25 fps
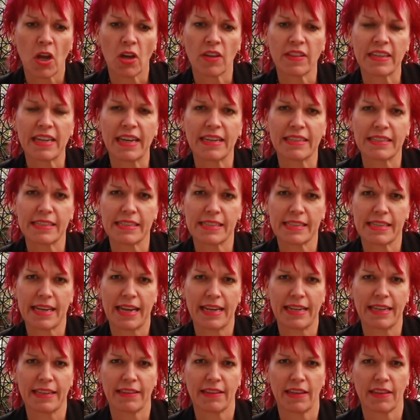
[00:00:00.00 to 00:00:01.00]
on the
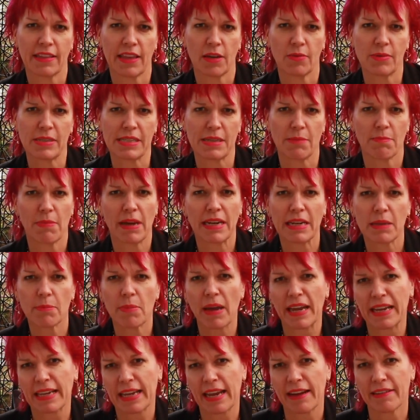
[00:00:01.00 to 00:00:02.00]
understanding that there was a
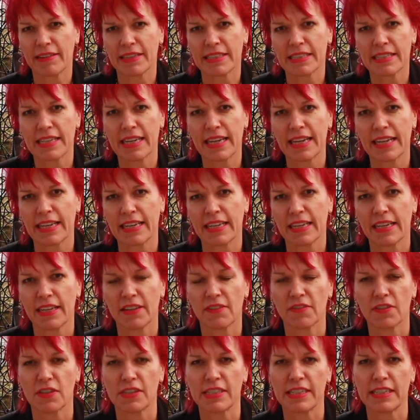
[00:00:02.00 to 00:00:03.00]
money-back guarantee.
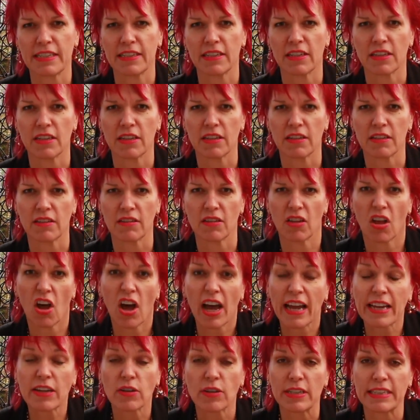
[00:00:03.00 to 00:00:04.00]
If you didn't
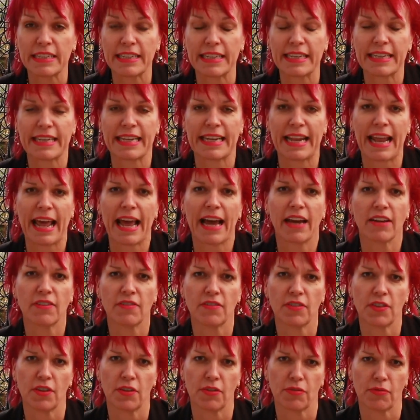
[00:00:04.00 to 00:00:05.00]
like or you didn't get out
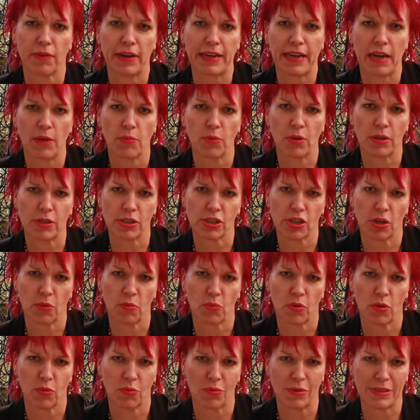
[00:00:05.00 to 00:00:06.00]
of the 3-day workshop
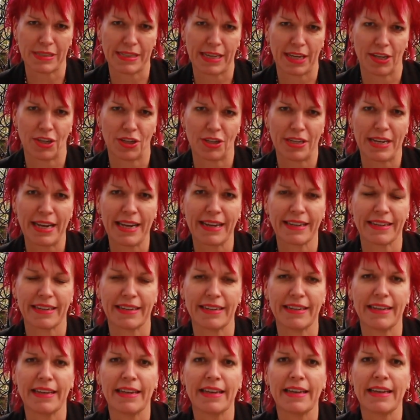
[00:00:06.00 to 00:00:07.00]
what it was that you
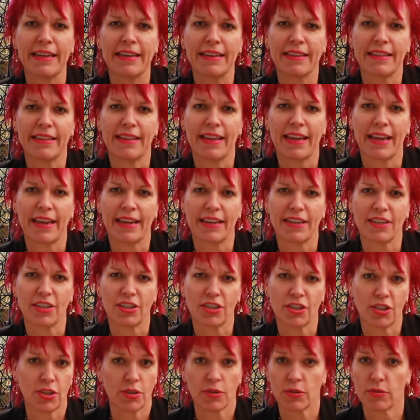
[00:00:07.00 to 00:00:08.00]
needed, then
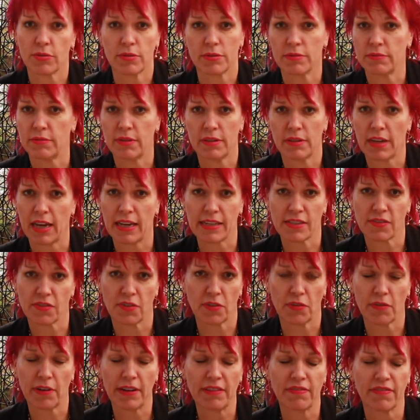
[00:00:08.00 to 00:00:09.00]
you could ask
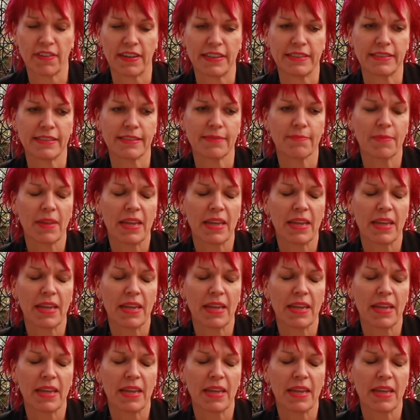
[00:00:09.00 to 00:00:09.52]
for a refund.